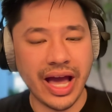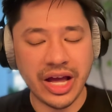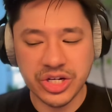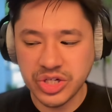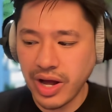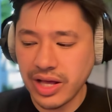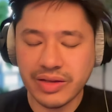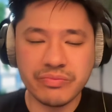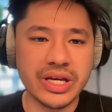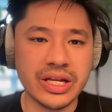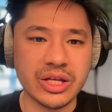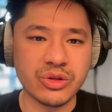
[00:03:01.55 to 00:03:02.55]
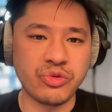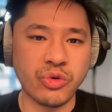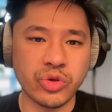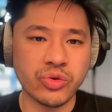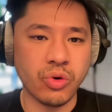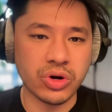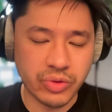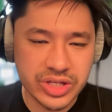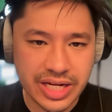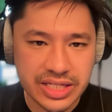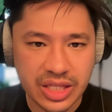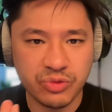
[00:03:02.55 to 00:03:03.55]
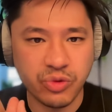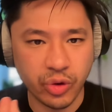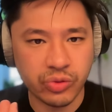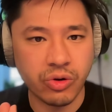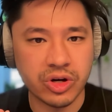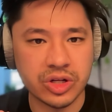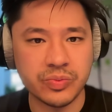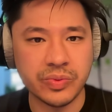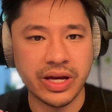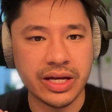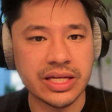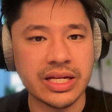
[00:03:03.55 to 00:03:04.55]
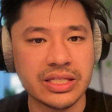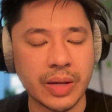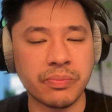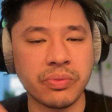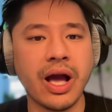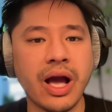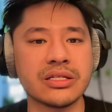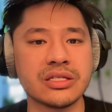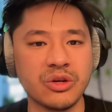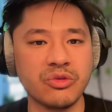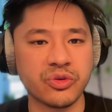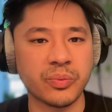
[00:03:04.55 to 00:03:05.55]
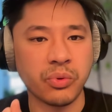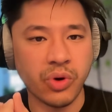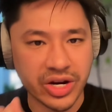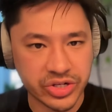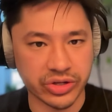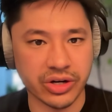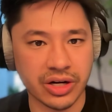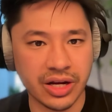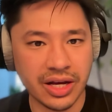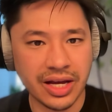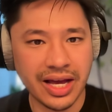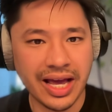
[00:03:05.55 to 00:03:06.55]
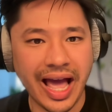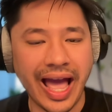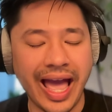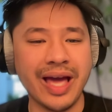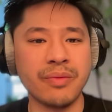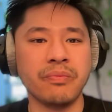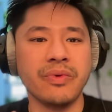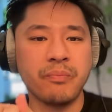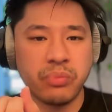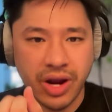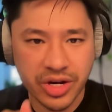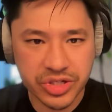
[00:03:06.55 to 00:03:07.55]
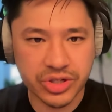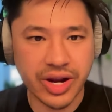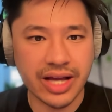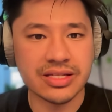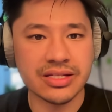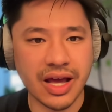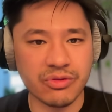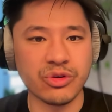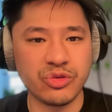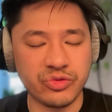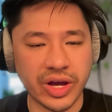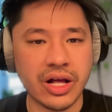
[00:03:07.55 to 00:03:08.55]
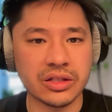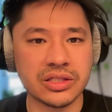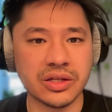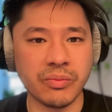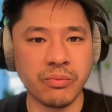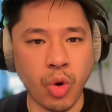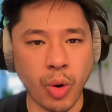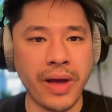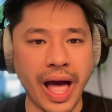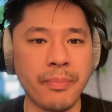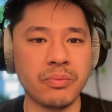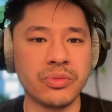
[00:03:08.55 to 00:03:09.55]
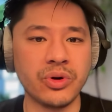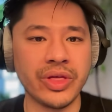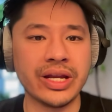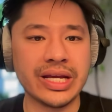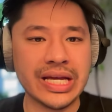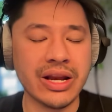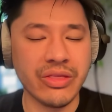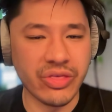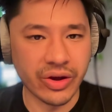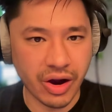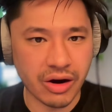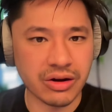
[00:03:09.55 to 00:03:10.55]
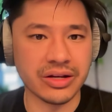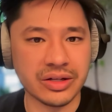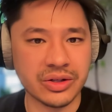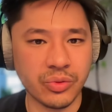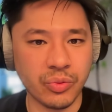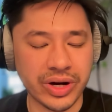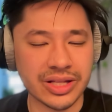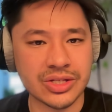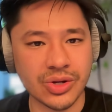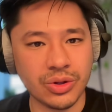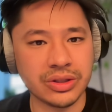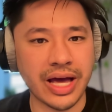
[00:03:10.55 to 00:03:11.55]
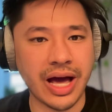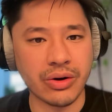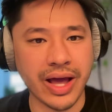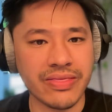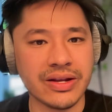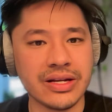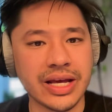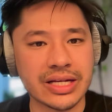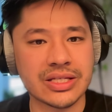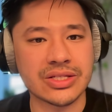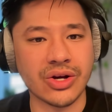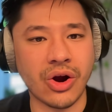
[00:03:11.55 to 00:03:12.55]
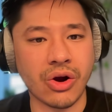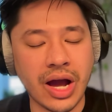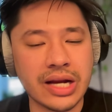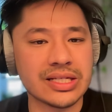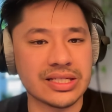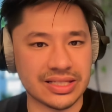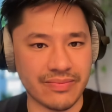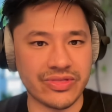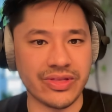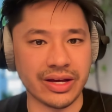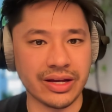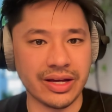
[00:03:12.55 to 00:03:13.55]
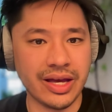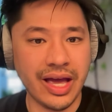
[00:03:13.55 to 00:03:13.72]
And Joel Embiid in the fourth quarter, the reason I say the fourth quarter is because it is a proxy for pressure. And pressure has never felt more palpable than in the Garden when it's sold out and the Knicks are onto something.